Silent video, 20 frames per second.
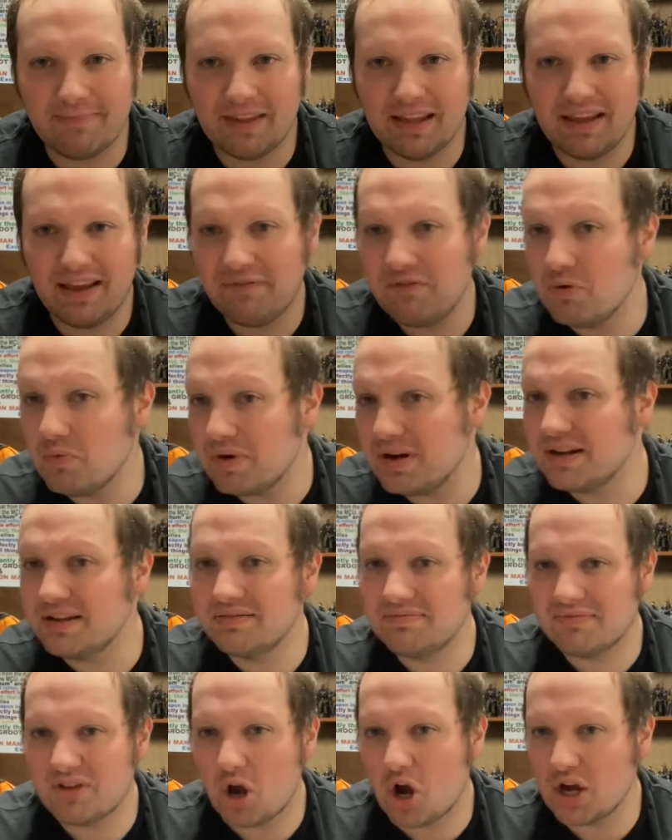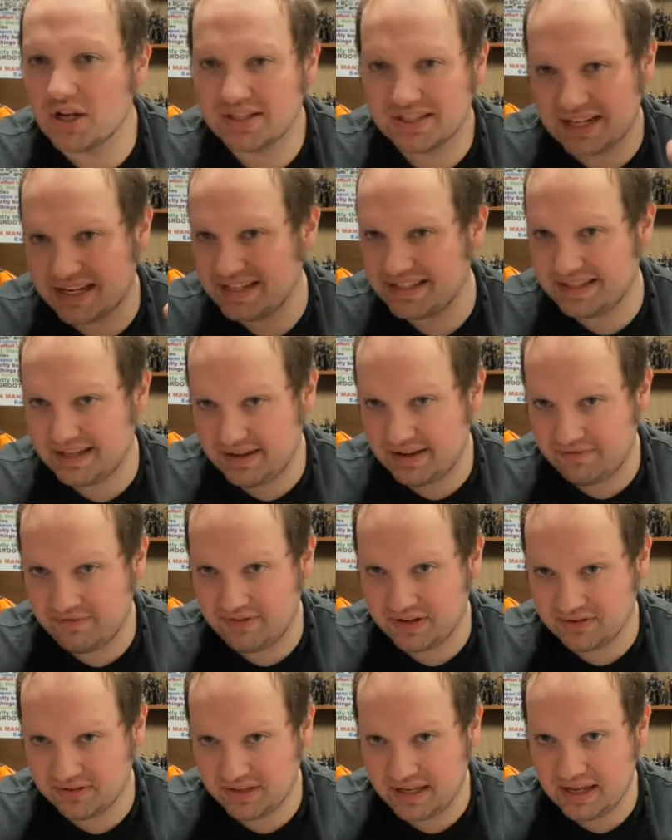if you want to talk
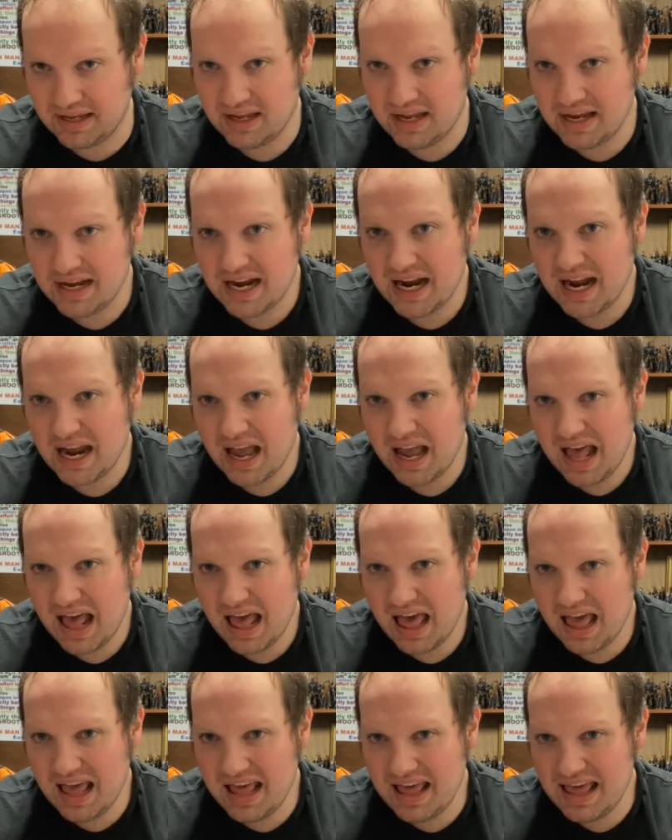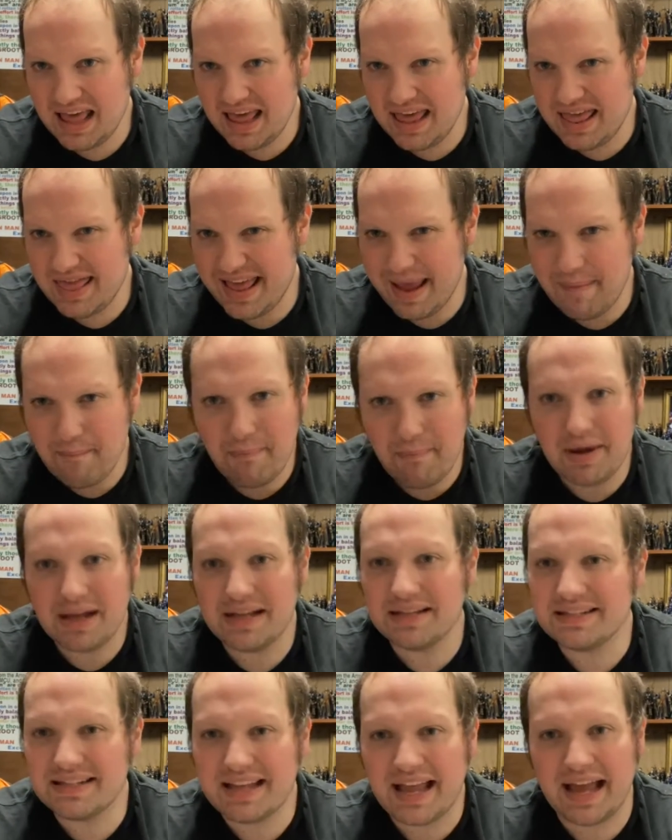scientifically, they
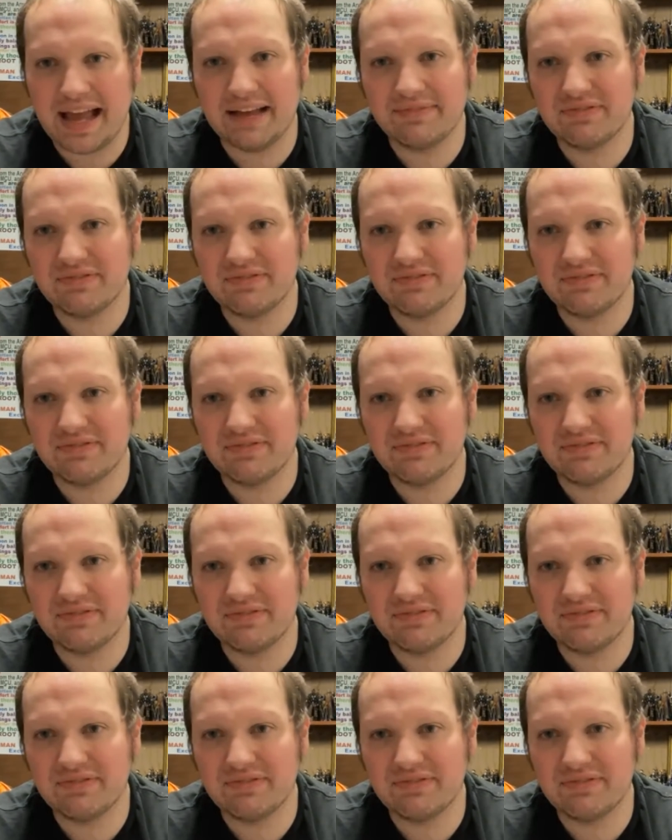must have